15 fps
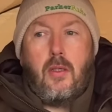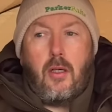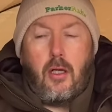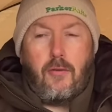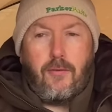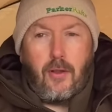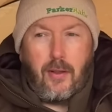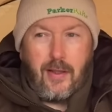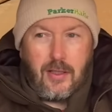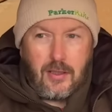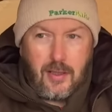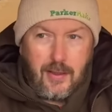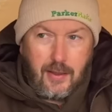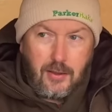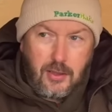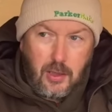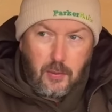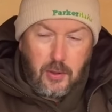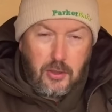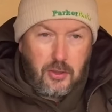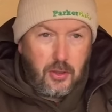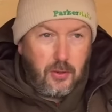I'll follow his lead, see what
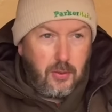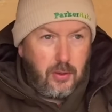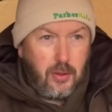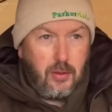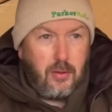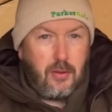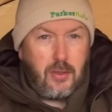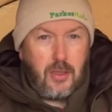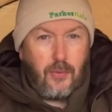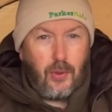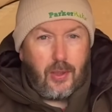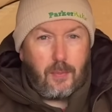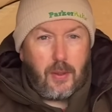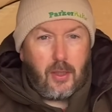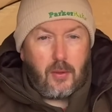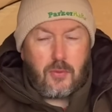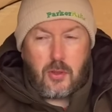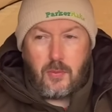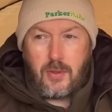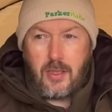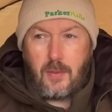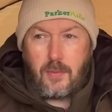he's doing, and see if we can pick up
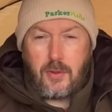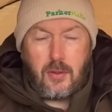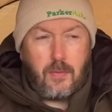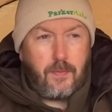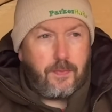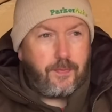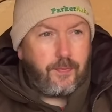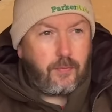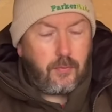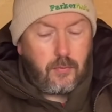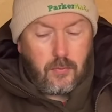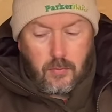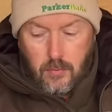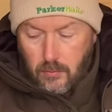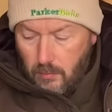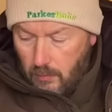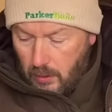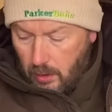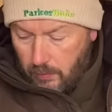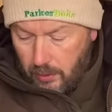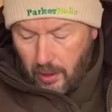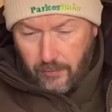some tips.
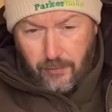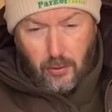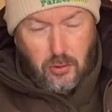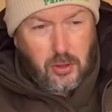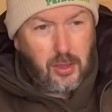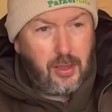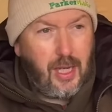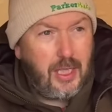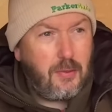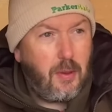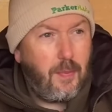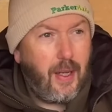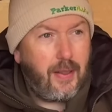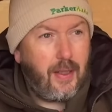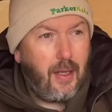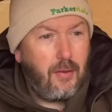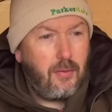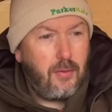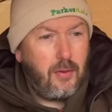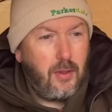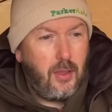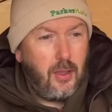But yeah, folks, glad to be back out.
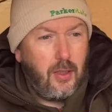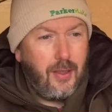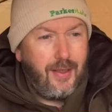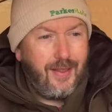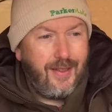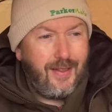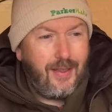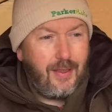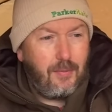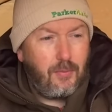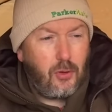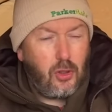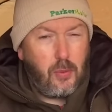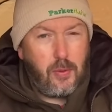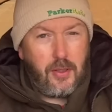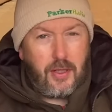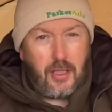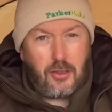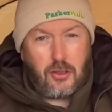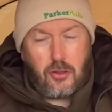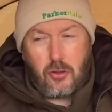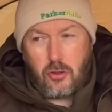A couple of
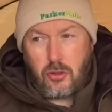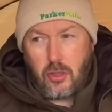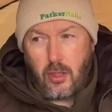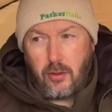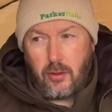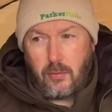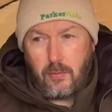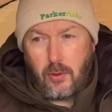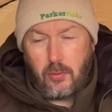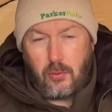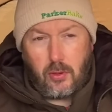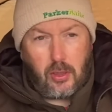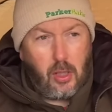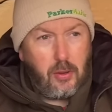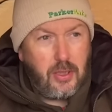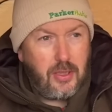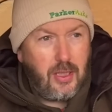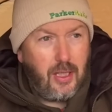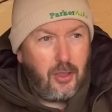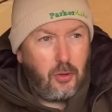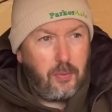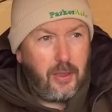things to touch on, but we'll go into
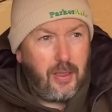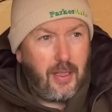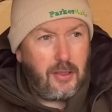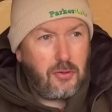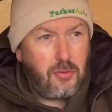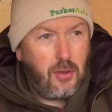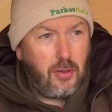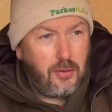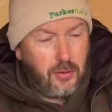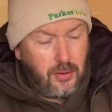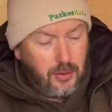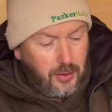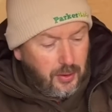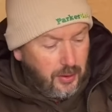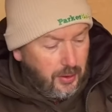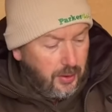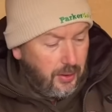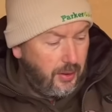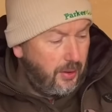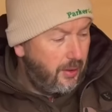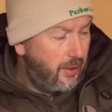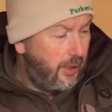that a little bit later on.
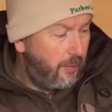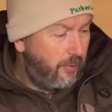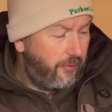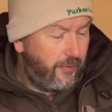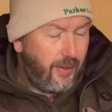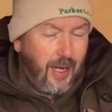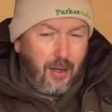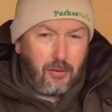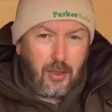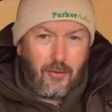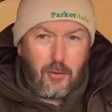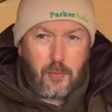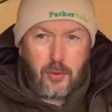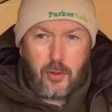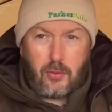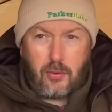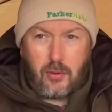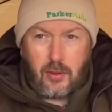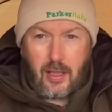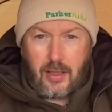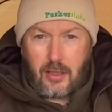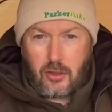But for now, I'm going to have a brew,
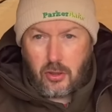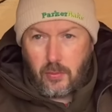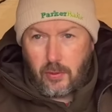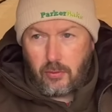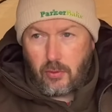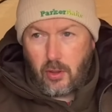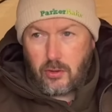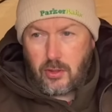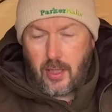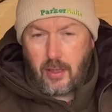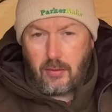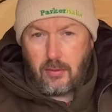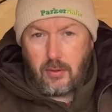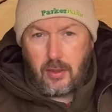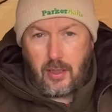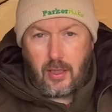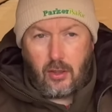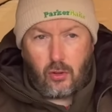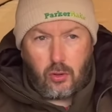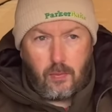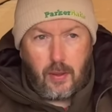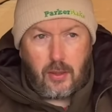get these couple of rods out, and
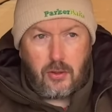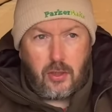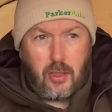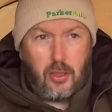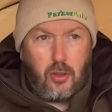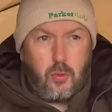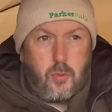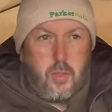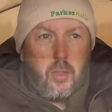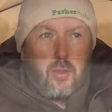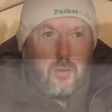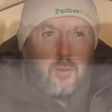I'll come back to you in a little while.